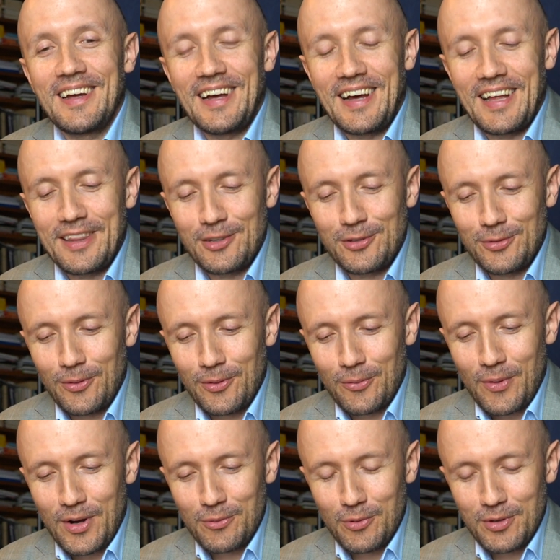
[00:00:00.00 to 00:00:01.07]
And the short
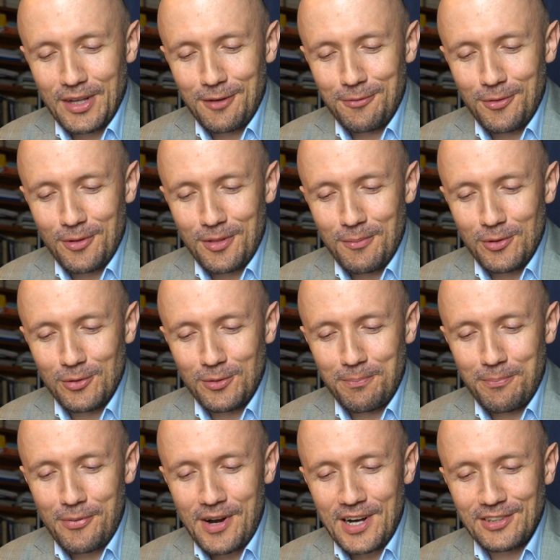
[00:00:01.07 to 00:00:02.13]
one would give you the
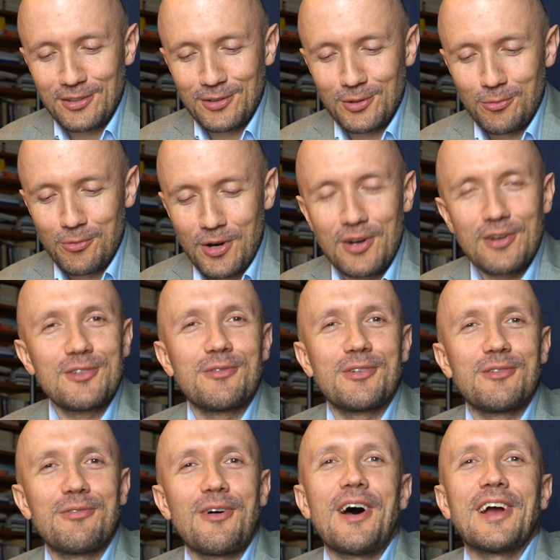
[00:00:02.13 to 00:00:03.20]
most precious word of
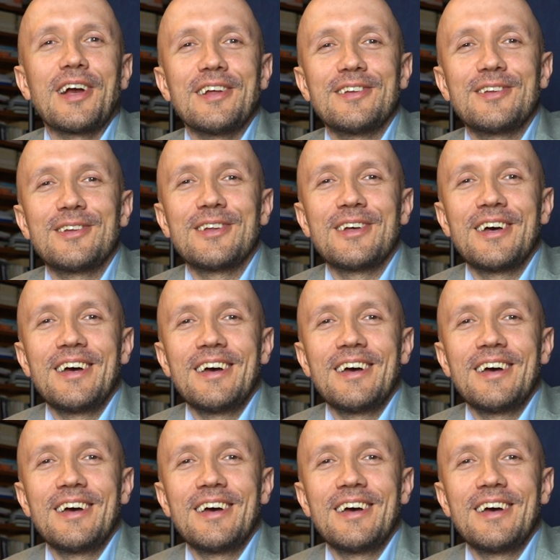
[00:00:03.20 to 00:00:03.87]
advice